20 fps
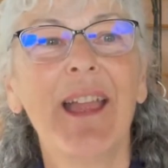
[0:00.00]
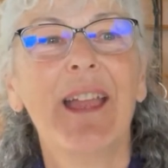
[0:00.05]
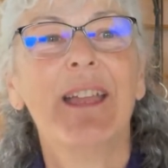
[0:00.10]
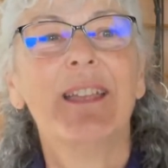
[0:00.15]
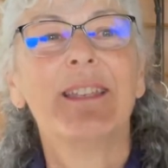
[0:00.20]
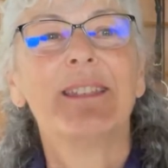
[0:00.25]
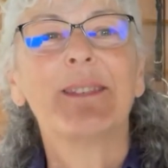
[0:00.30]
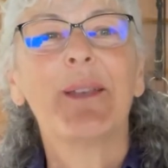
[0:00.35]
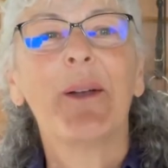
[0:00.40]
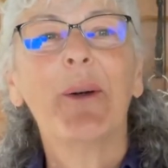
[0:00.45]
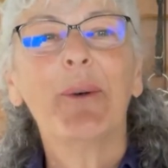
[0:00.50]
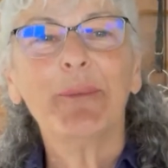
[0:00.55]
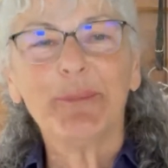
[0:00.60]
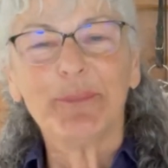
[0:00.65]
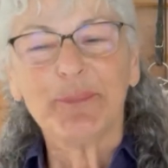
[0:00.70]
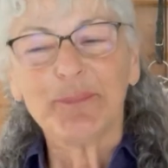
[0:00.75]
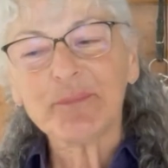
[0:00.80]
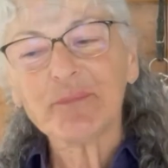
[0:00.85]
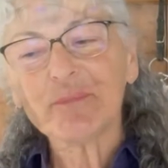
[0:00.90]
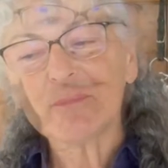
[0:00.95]
So,
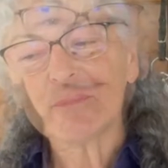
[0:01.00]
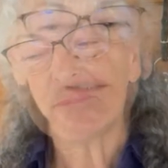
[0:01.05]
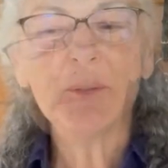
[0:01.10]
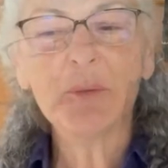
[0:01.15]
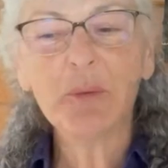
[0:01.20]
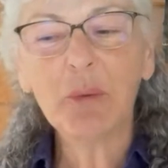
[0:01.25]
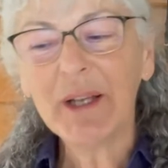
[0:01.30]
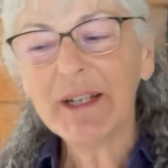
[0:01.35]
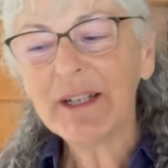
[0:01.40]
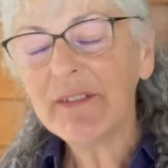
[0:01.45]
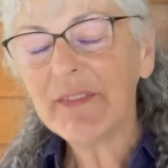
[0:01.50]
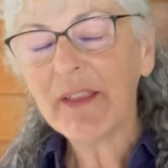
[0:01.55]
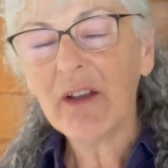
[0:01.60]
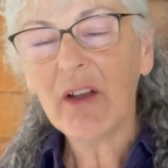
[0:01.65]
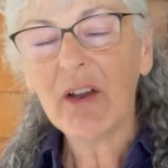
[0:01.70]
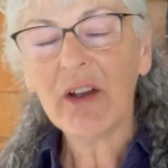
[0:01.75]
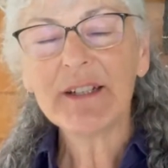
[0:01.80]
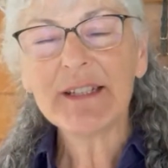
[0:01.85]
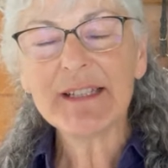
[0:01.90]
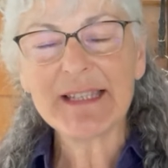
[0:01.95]
one of the
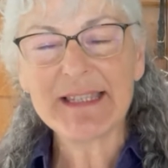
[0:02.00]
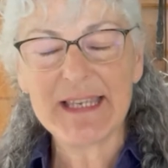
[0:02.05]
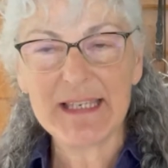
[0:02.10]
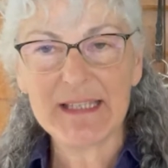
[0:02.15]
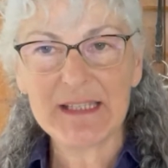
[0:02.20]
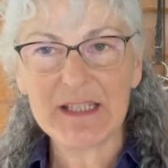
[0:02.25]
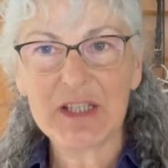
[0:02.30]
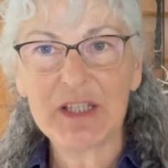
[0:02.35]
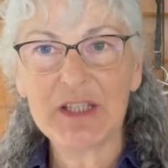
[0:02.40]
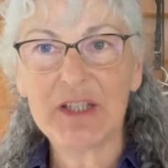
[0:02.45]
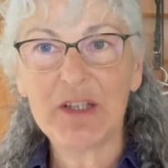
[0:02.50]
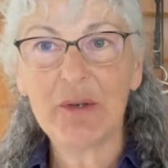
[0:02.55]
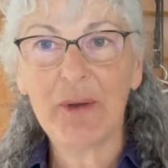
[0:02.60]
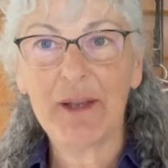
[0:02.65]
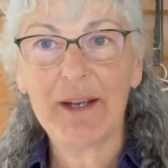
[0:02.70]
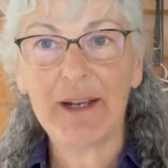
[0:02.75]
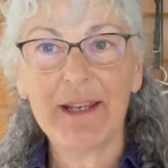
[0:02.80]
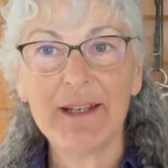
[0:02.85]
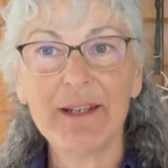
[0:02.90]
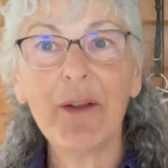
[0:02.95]
hardest things to do,
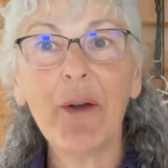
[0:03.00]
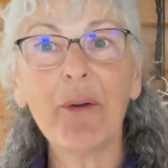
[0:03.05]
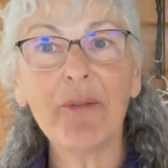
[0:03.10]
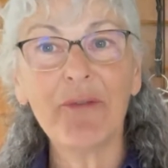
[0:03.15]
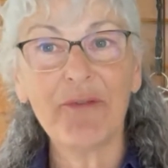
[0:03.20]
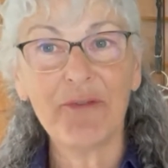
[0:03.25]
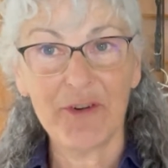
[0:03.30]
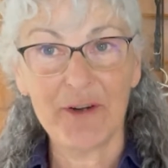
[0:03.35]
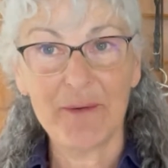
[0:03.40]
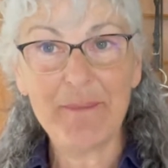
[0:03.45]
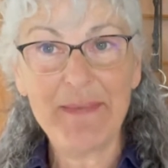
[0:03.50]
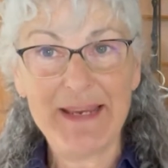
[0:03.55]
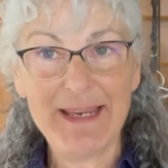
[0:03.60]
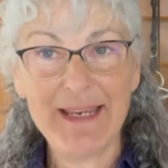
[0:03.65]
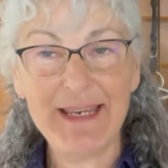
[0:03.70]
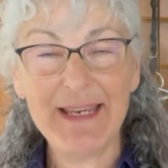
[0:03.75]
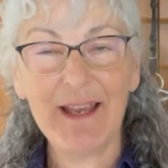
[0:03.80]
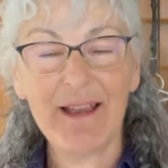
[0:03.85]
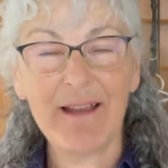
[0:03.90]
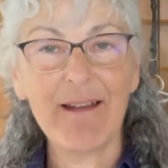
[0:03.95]
and I know for me,